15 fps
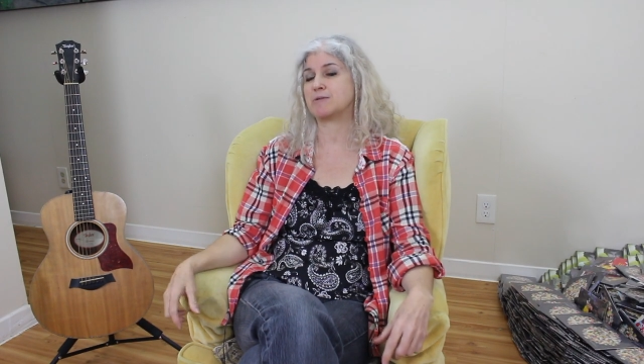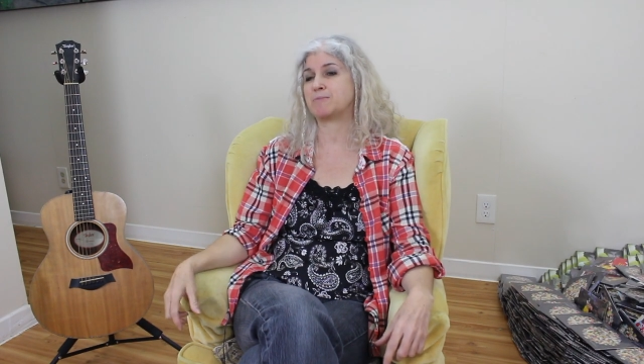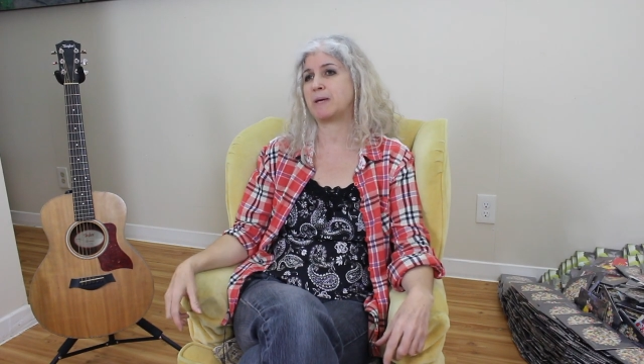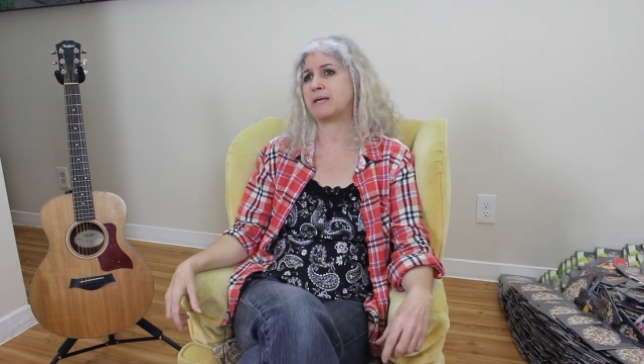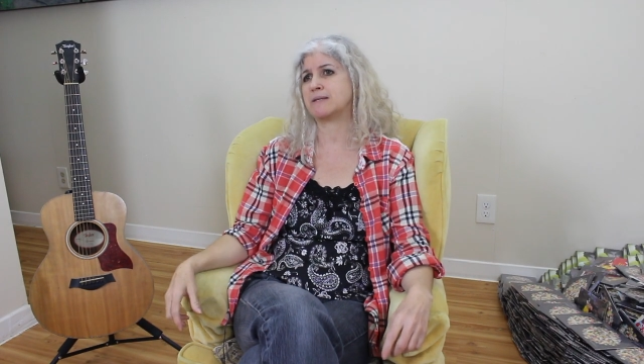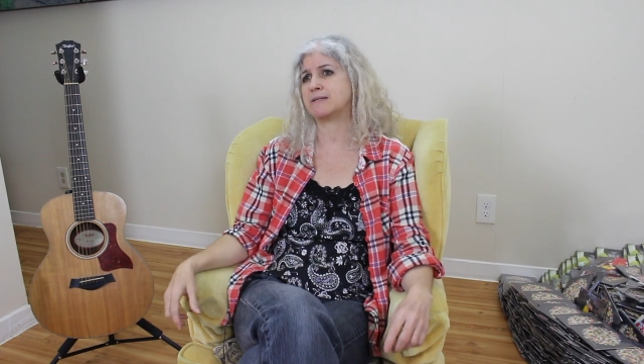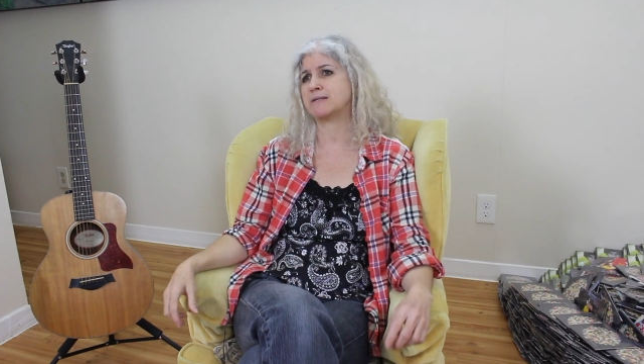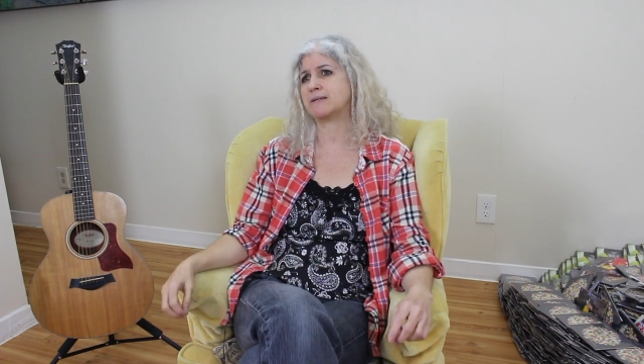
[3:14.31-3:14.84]

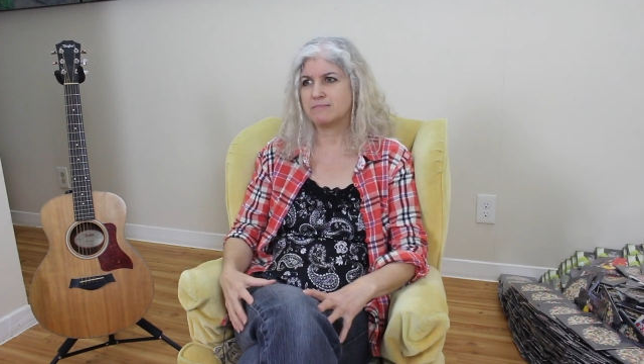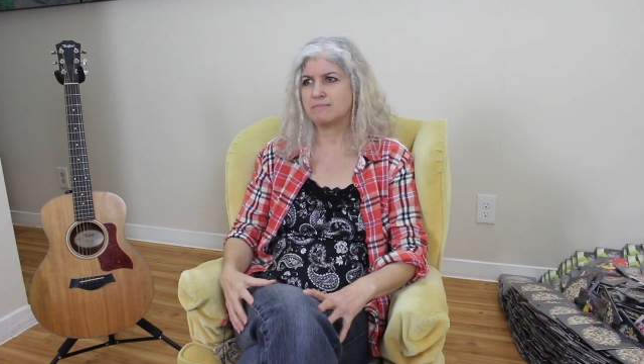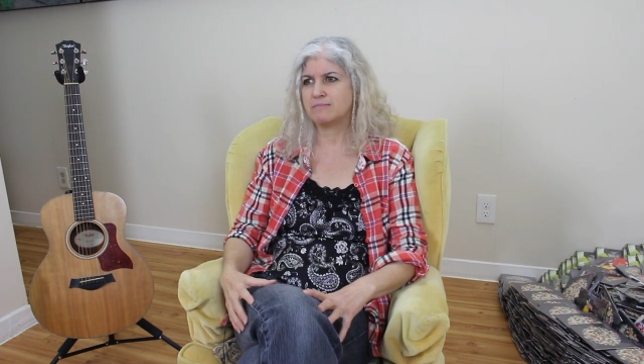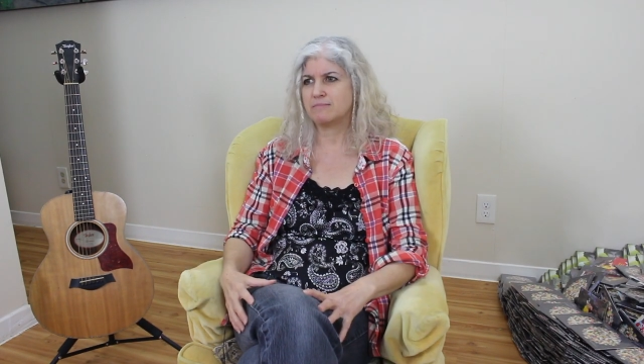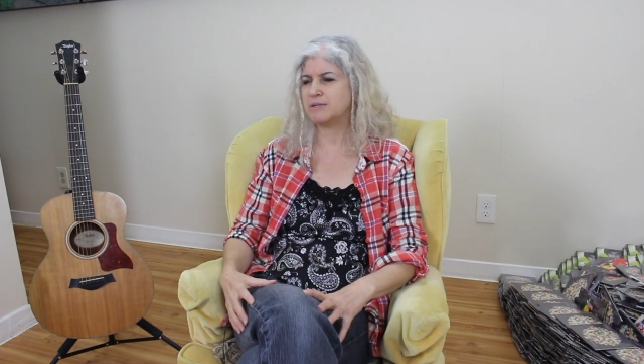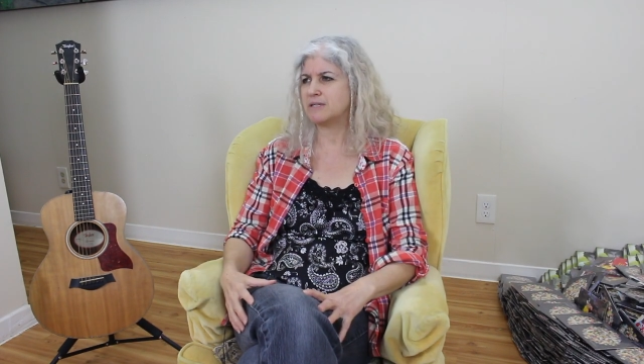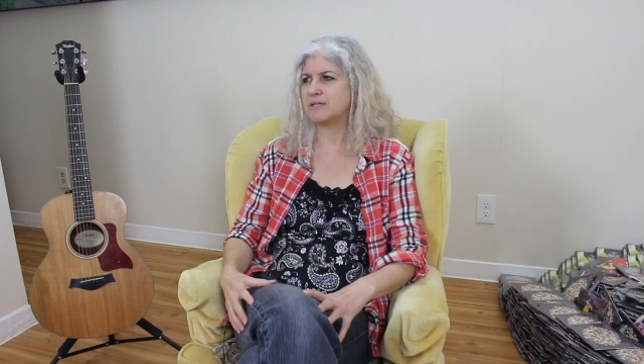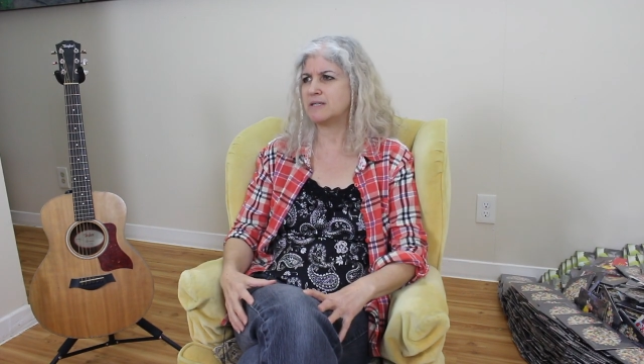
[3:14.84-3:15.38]
space,
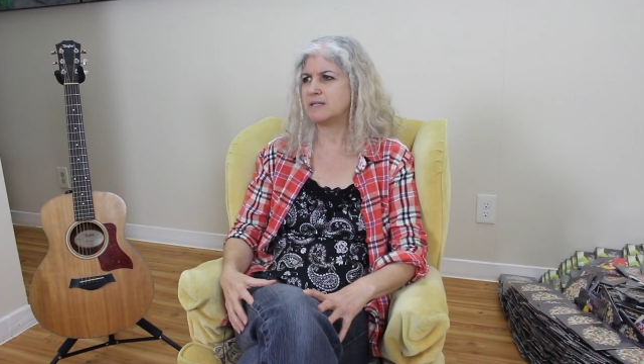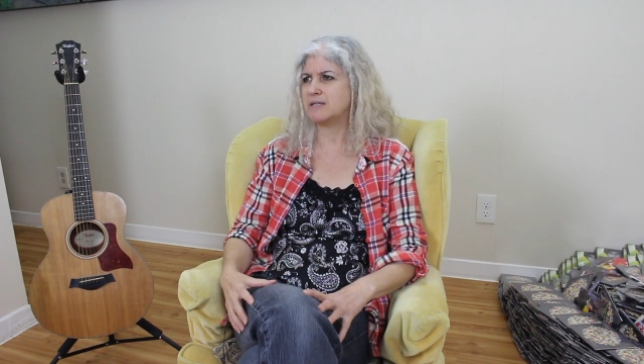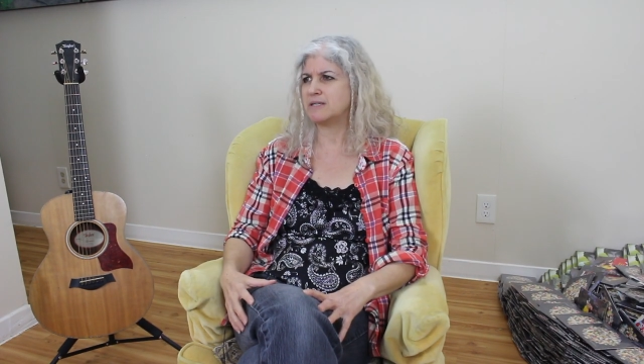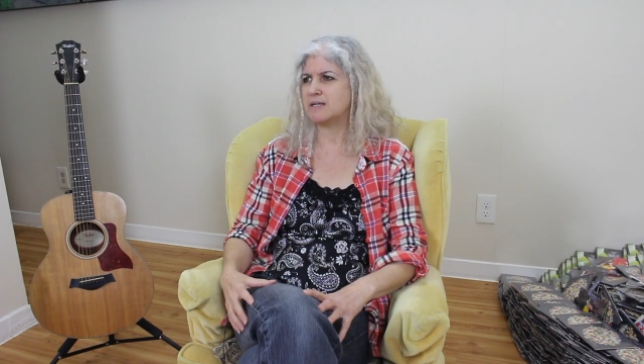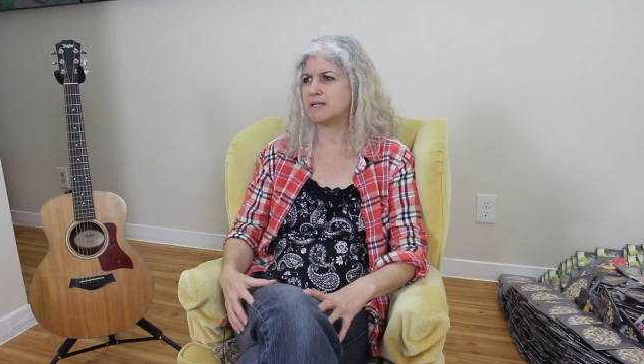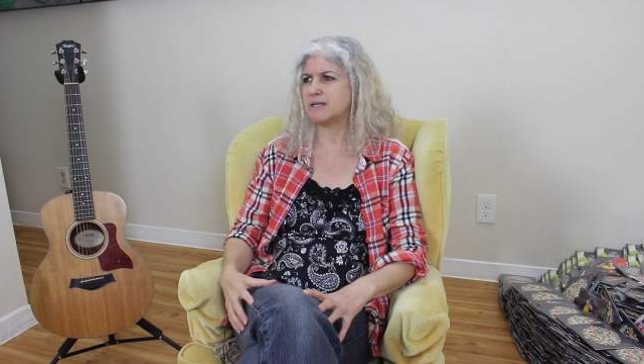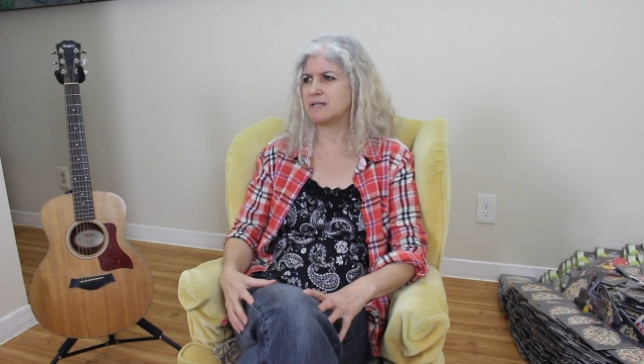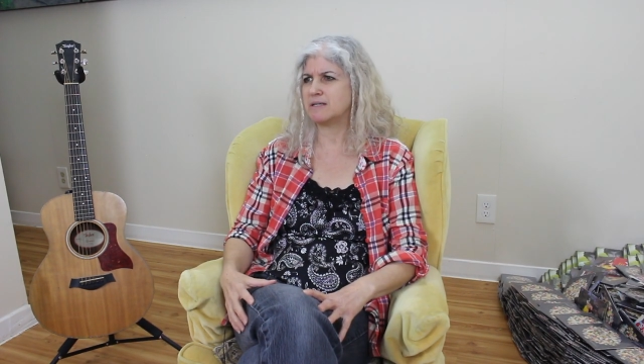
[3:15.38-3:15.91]
but
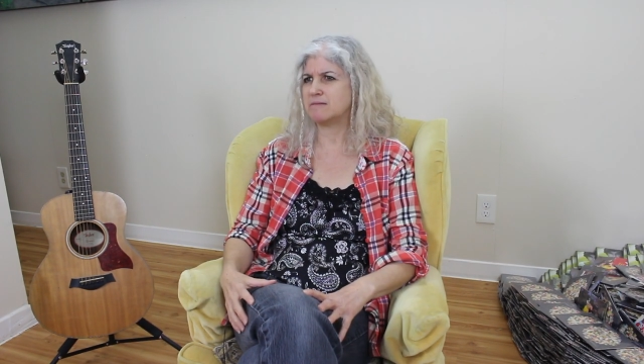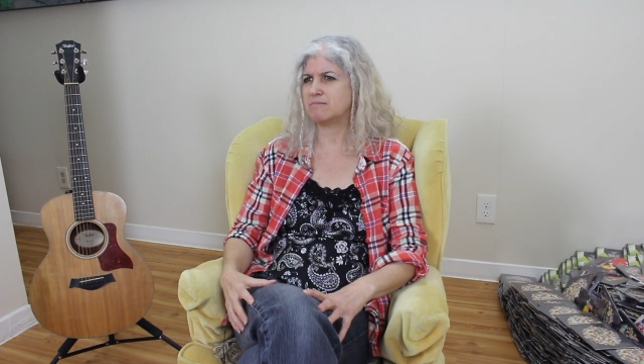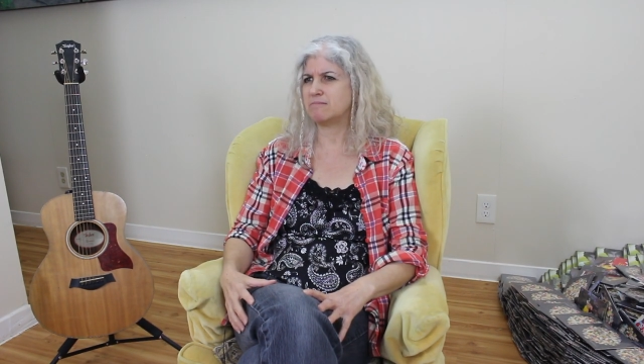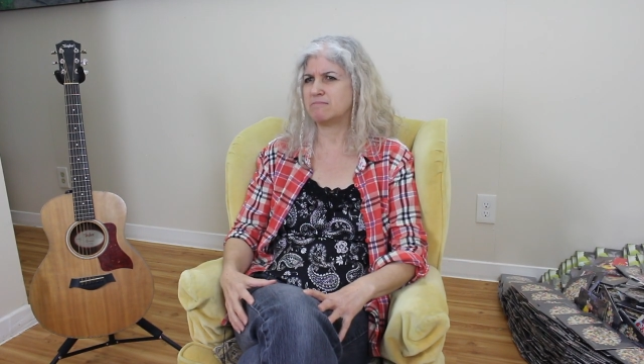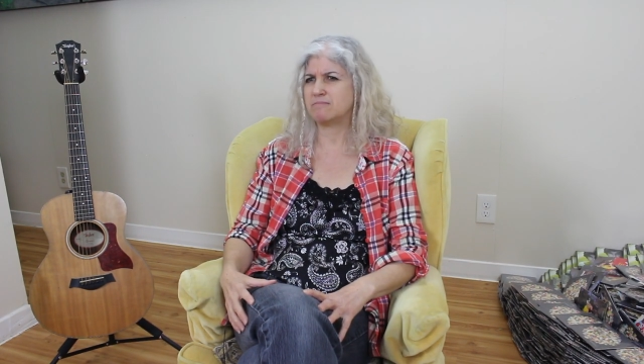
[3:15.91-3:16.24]
I